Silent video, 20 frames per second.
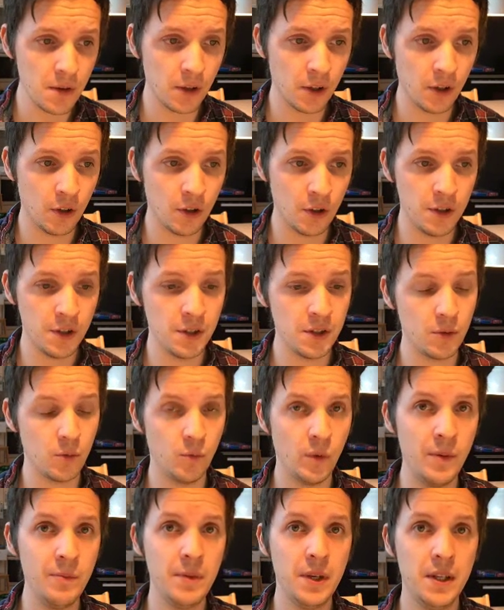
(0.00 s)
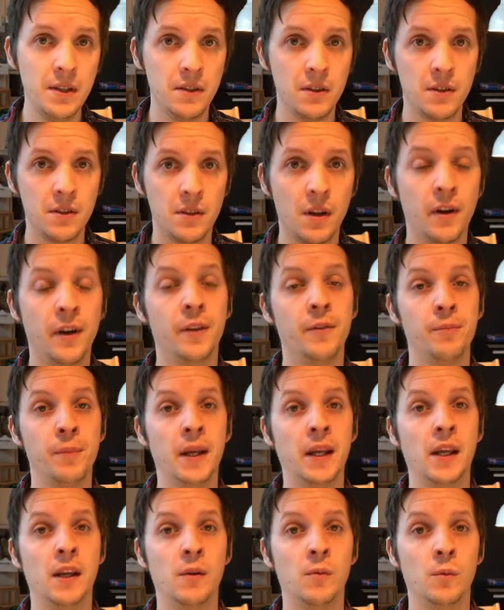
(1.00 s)
Because when we started
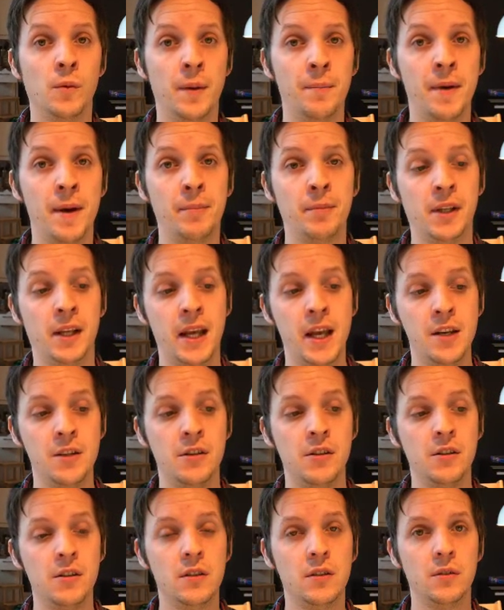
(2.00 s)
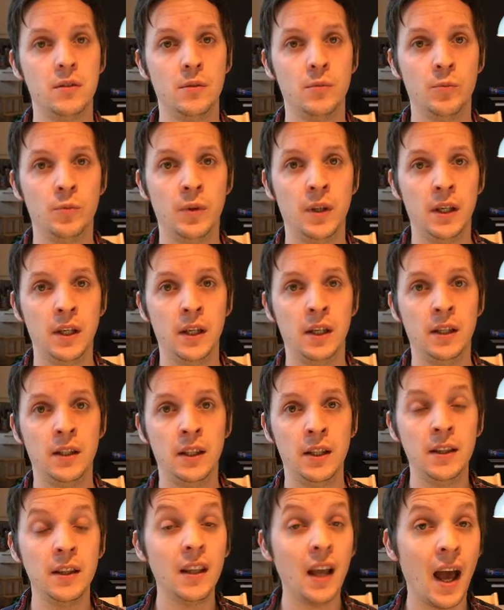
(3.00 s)
making web applications, we
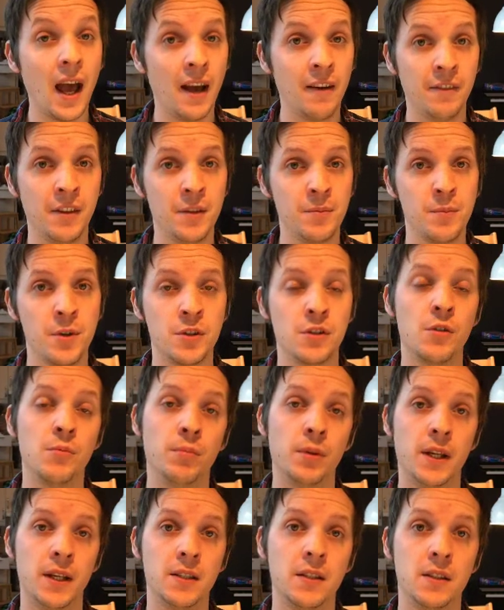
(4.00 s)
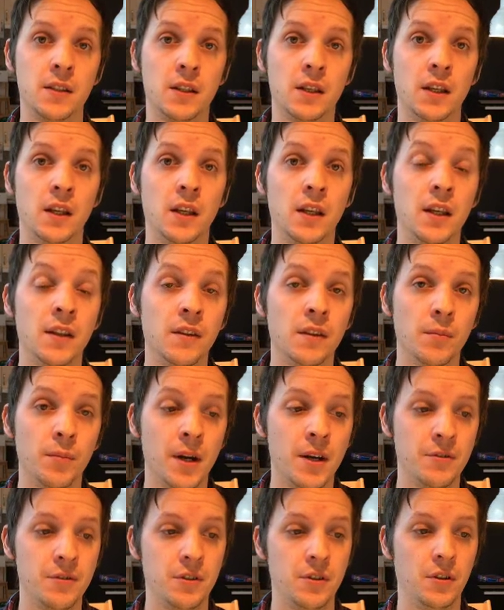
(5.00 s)
didn't have that much complexity in the
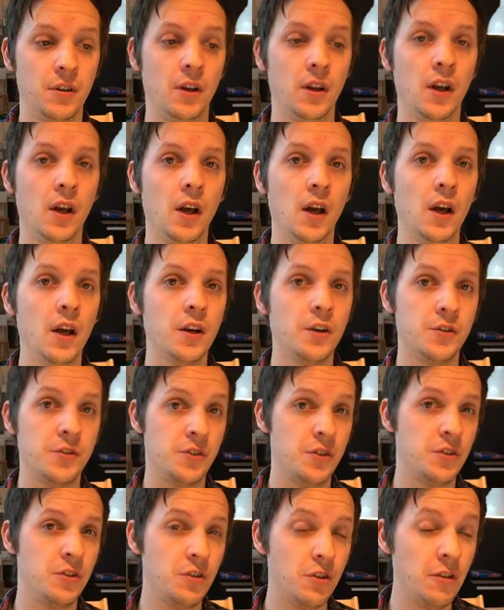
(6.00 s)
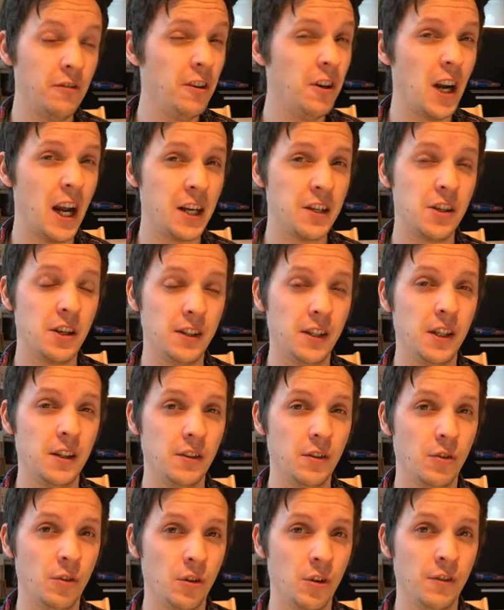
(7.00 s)
browser, because the server actually
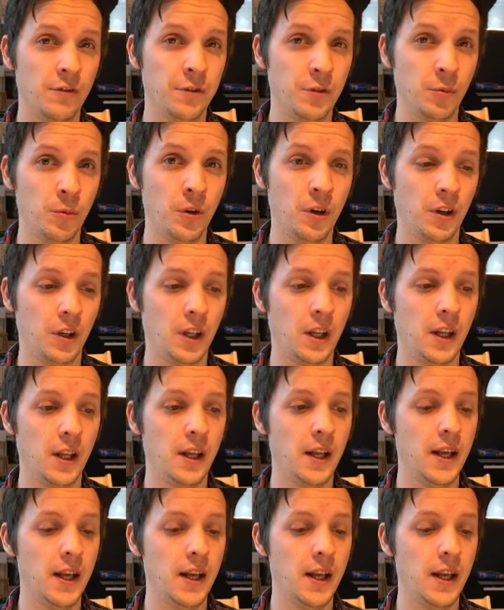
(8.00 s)
did all of the work.